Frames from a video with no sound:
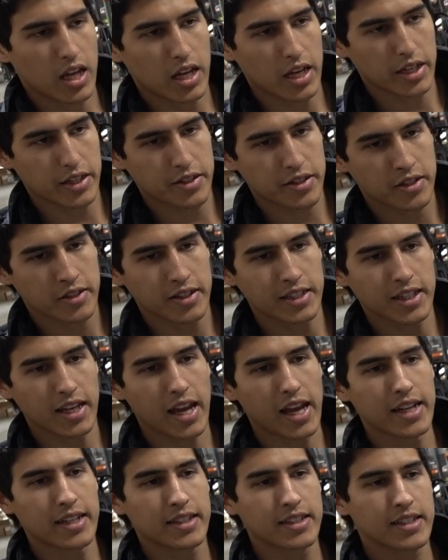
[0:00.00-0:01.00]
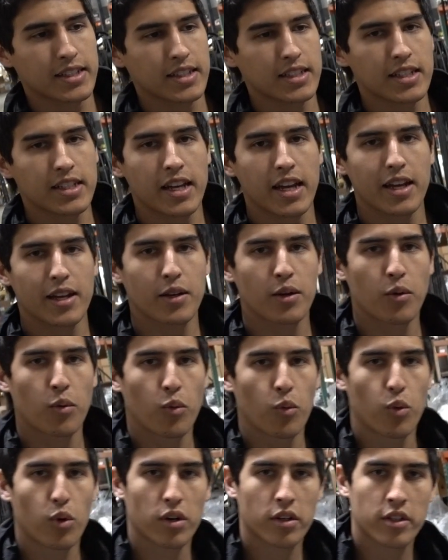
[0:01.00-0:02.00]
It's the
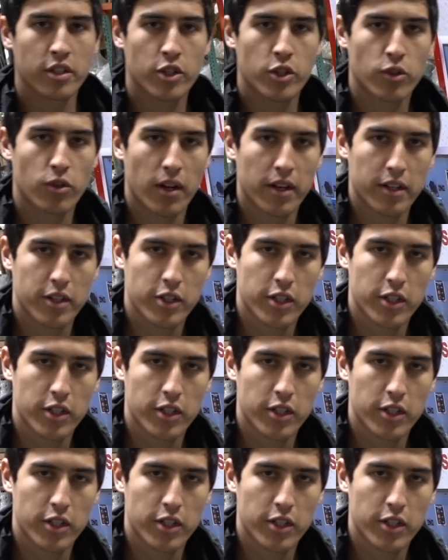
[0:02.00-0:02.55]
NTEA Work Truck